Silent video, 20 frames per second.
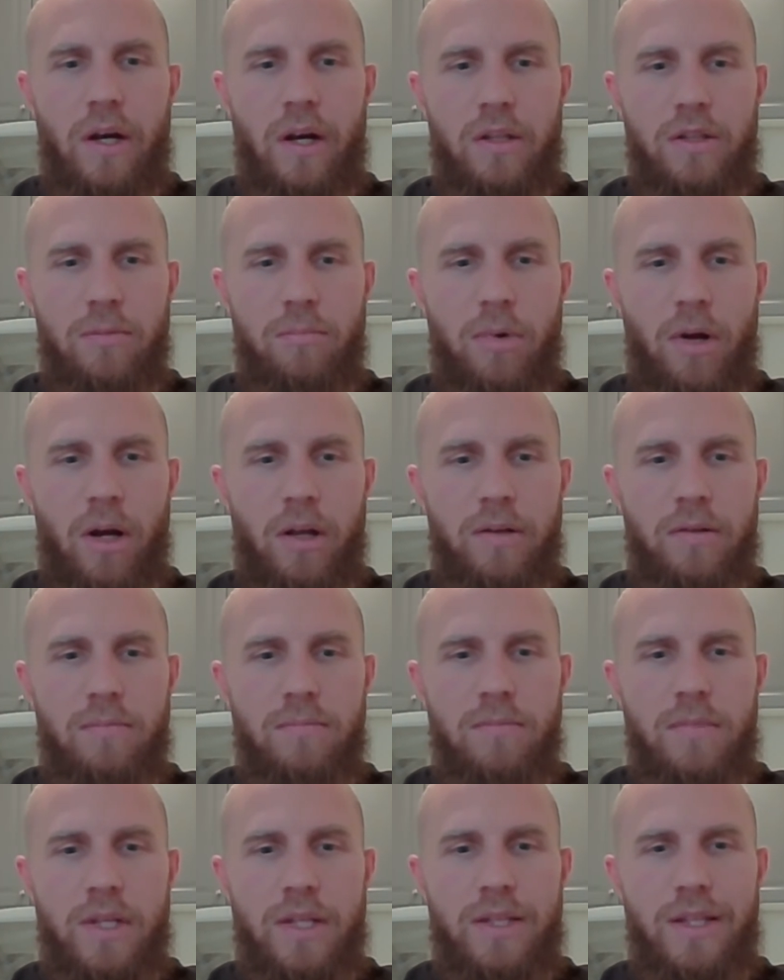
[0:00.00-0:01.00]
on the
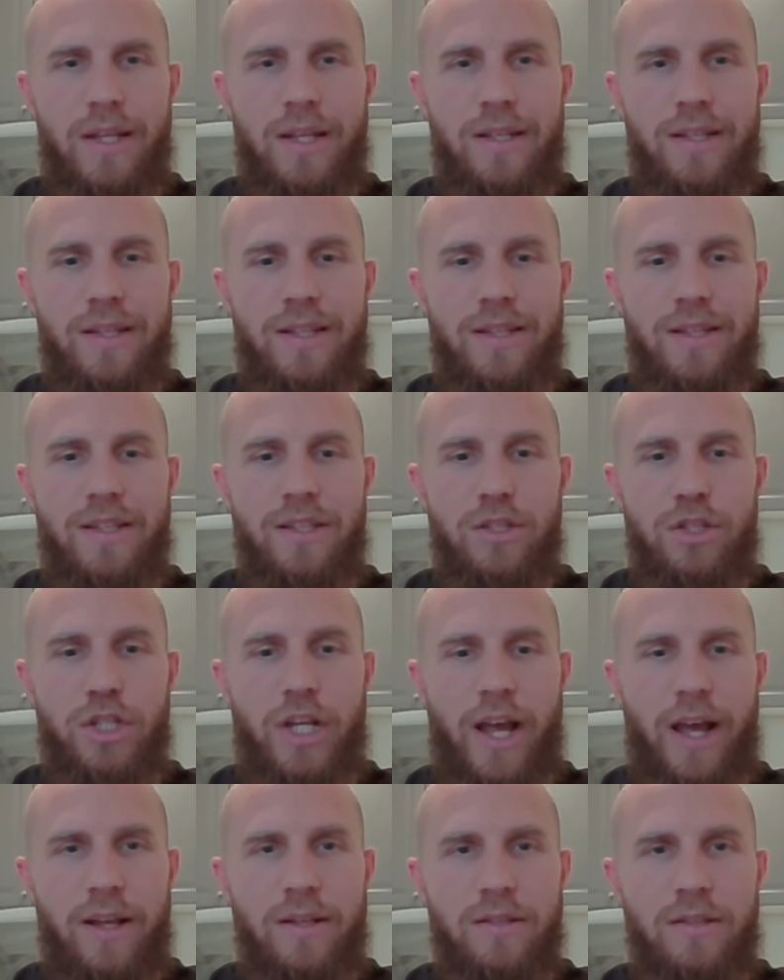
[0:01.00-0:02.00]
bottom and then the
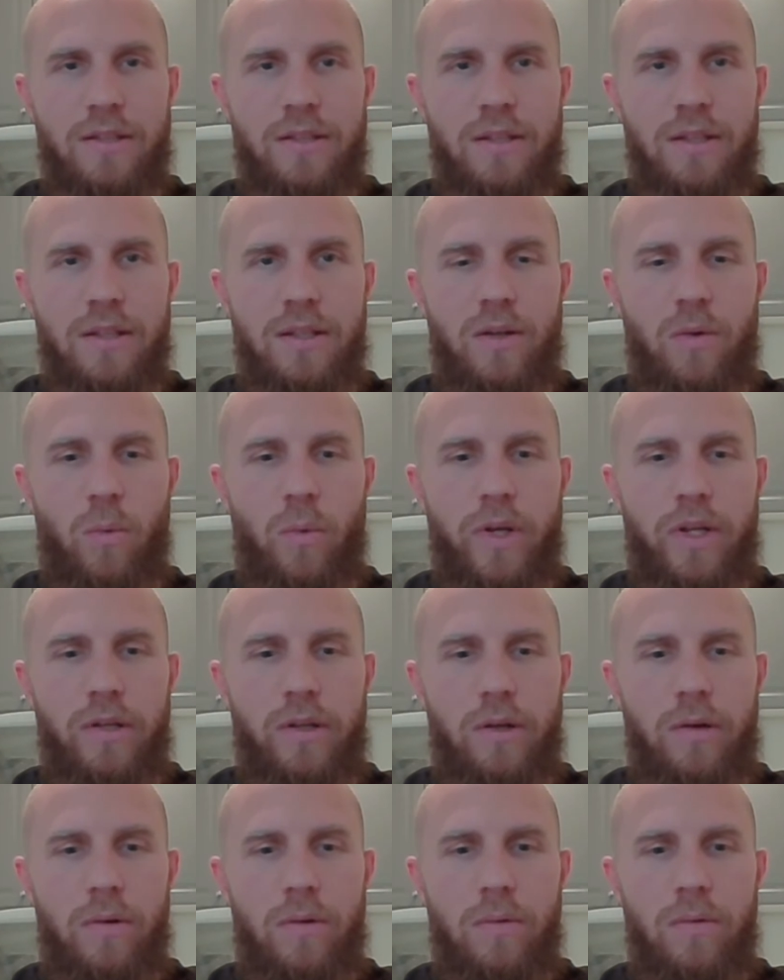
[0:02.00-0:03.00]
chat
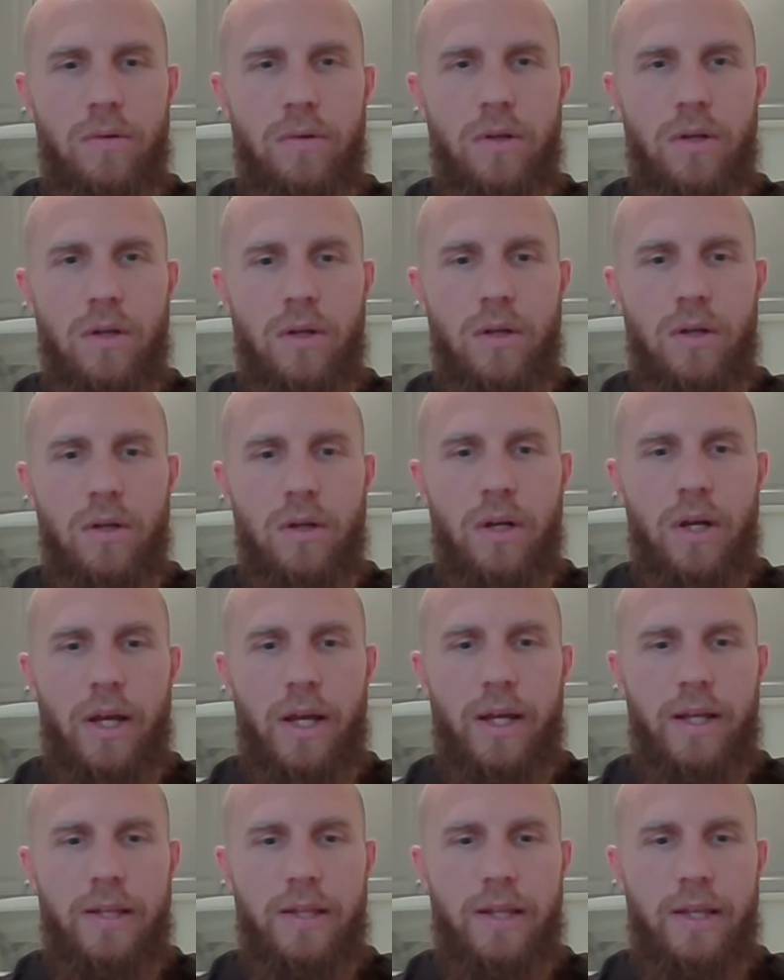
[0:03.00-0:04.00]
window
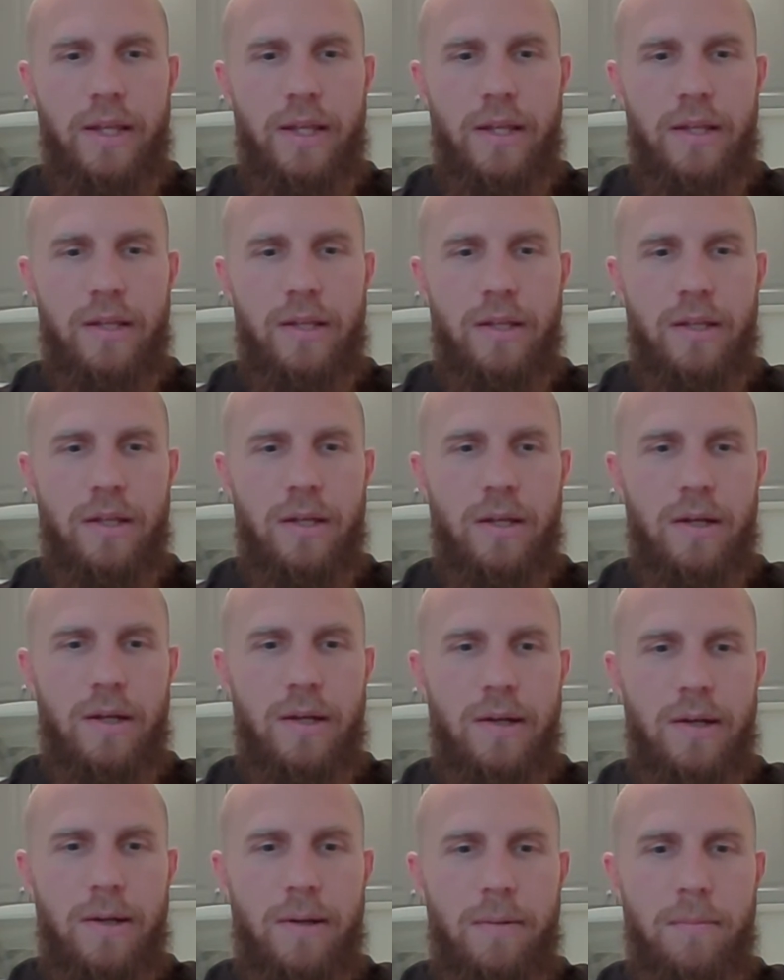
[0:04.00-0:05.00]
and then
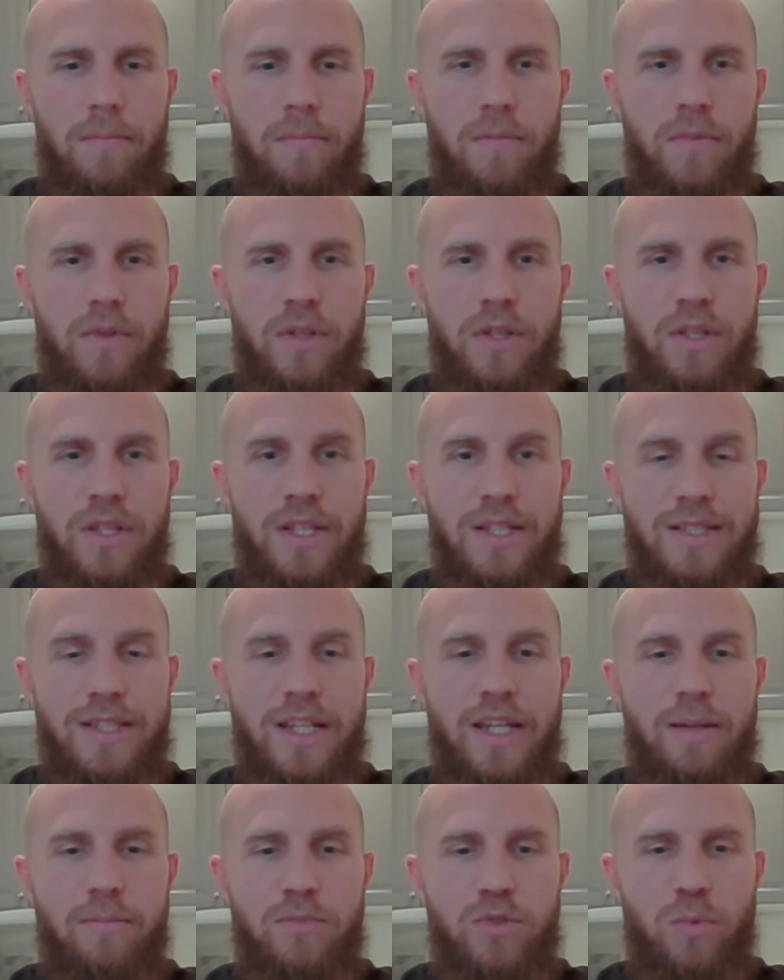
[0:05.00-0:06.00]
um, the
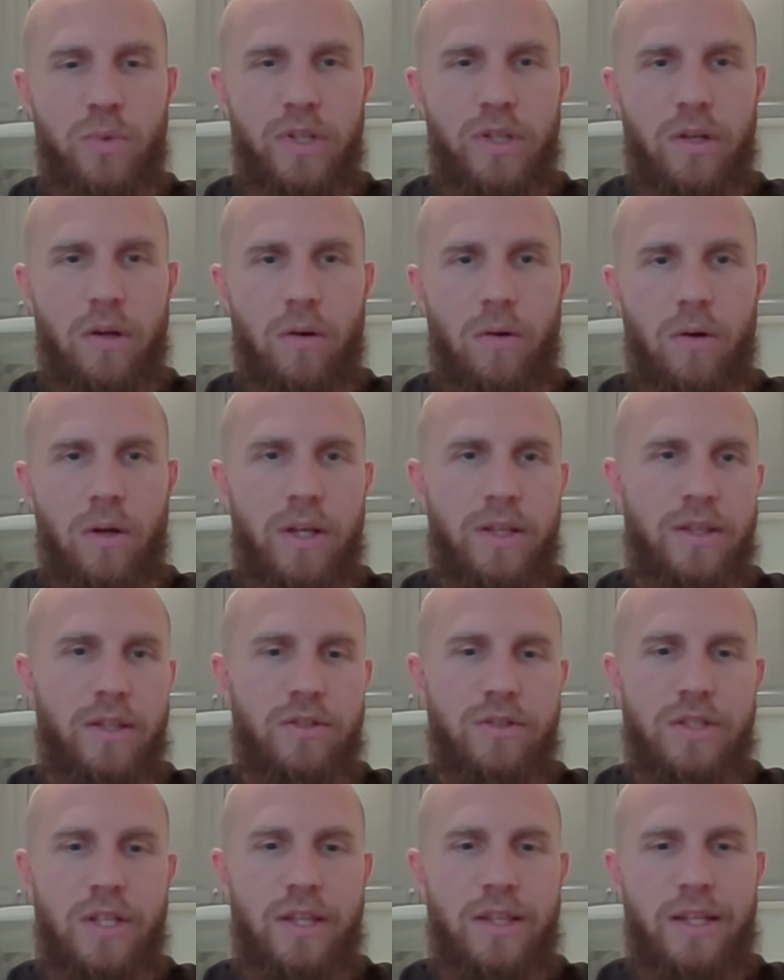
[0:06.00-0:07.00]
teams window and
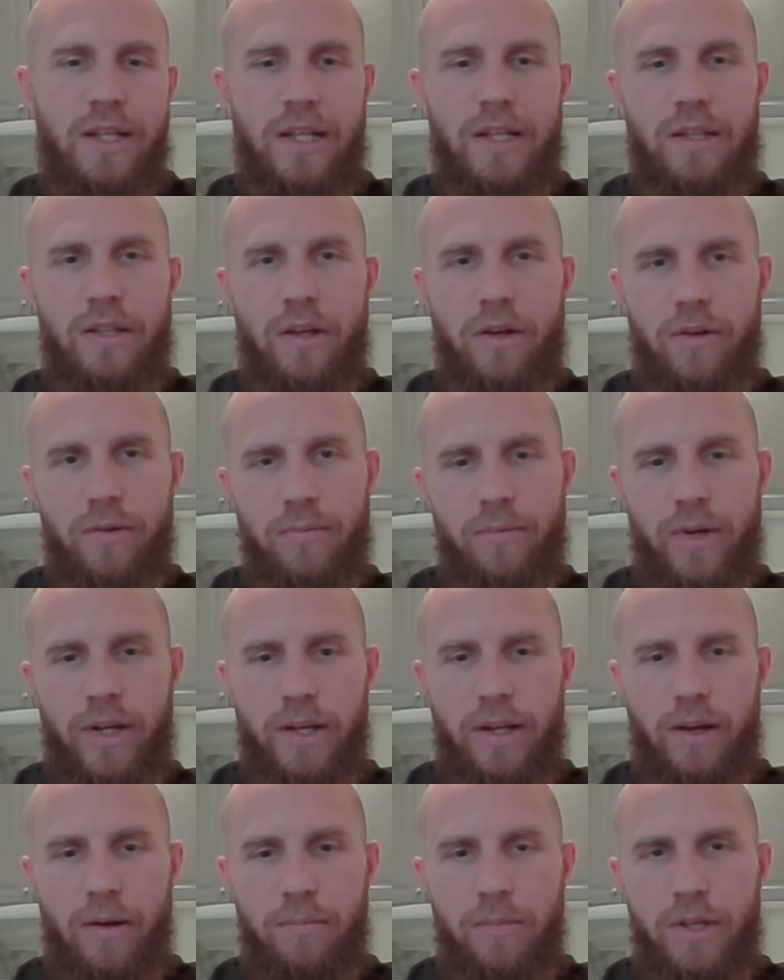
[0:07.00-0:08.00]
there's nothing in there right
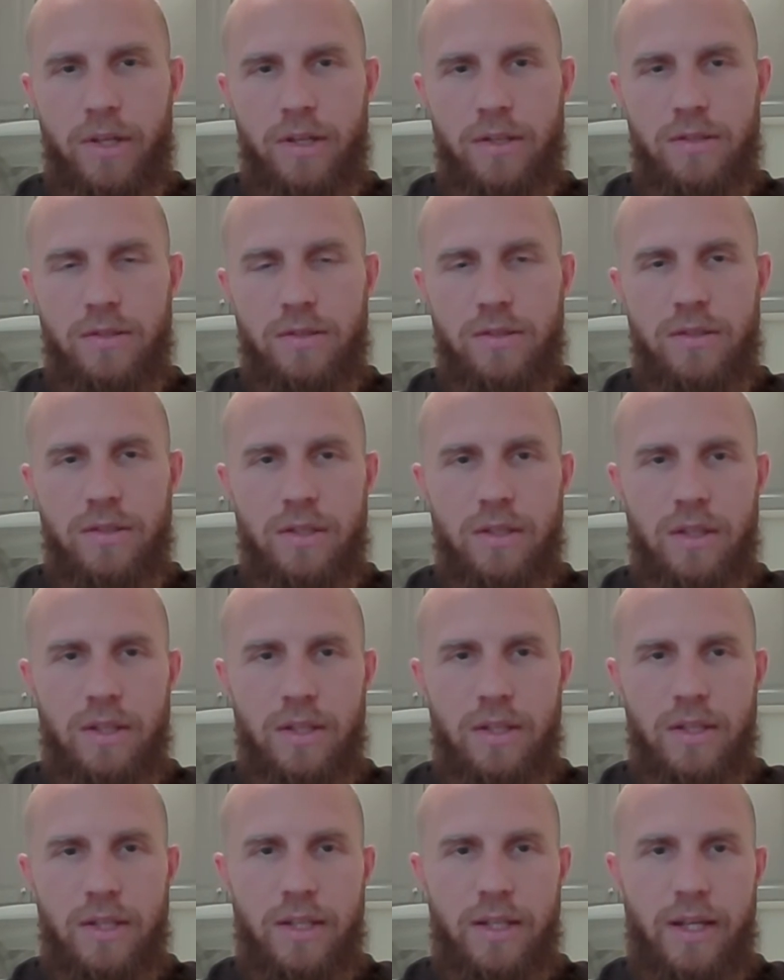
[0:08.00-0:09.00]
now because uh,
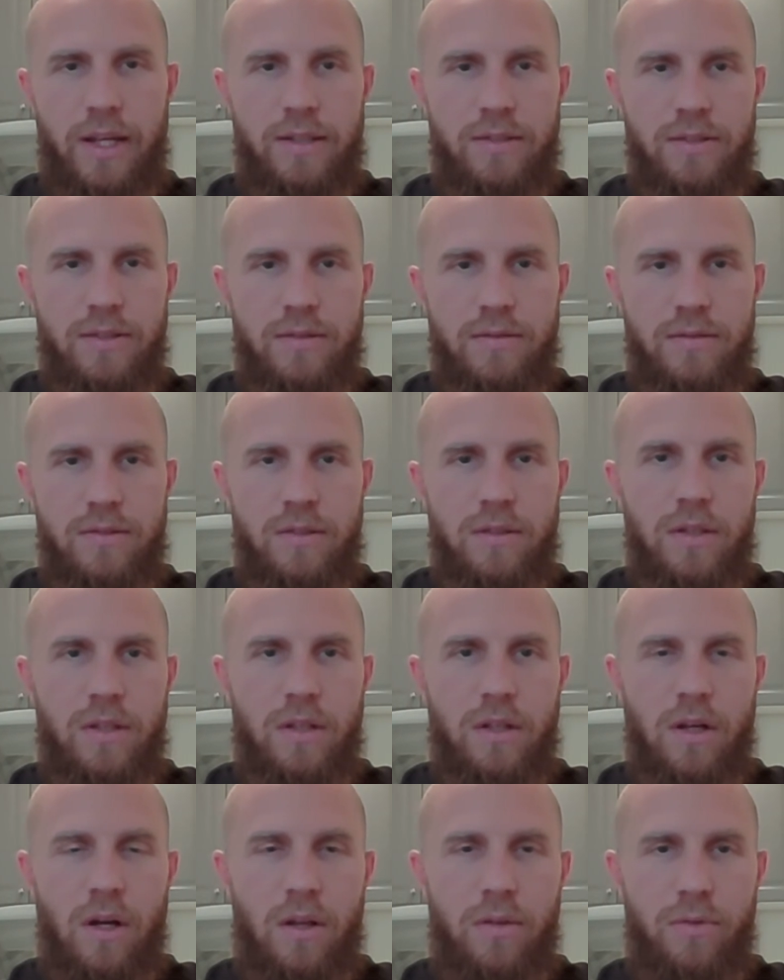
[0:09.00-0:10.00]
it hasn't
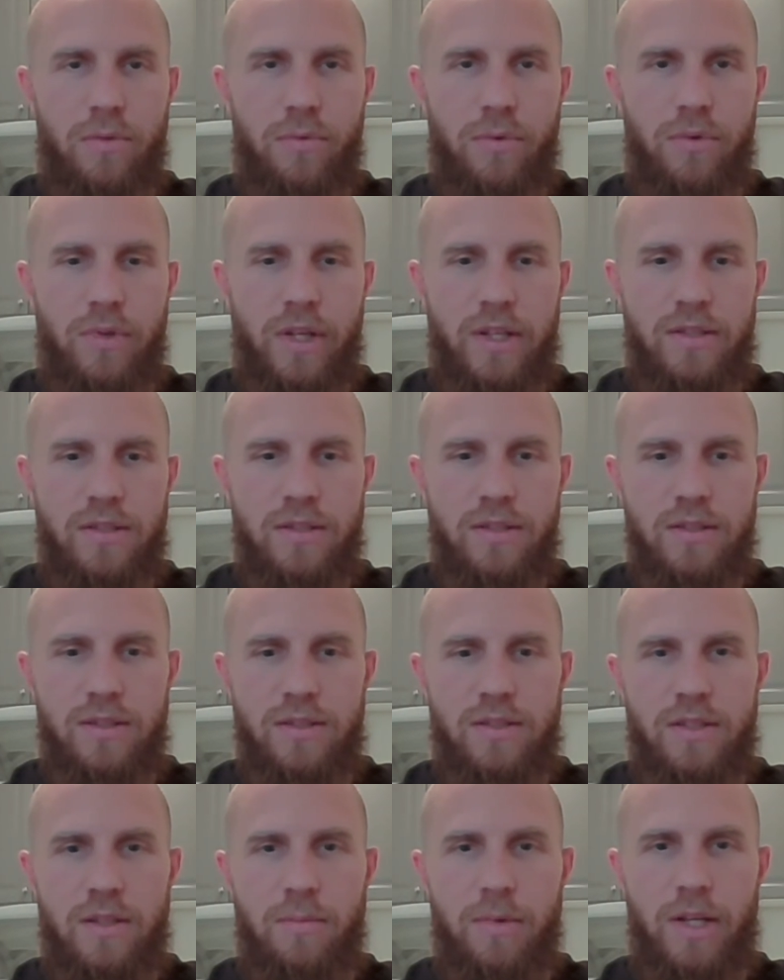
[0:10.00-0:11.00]
gone through yet since
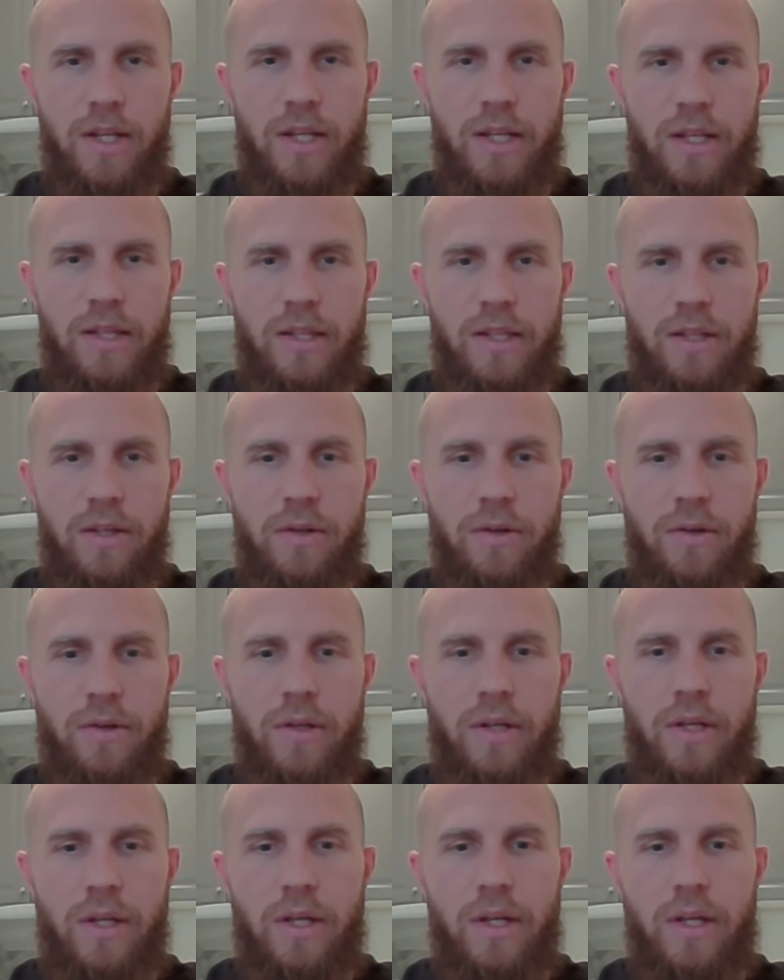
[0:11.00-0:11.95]
it's the beginning of the year if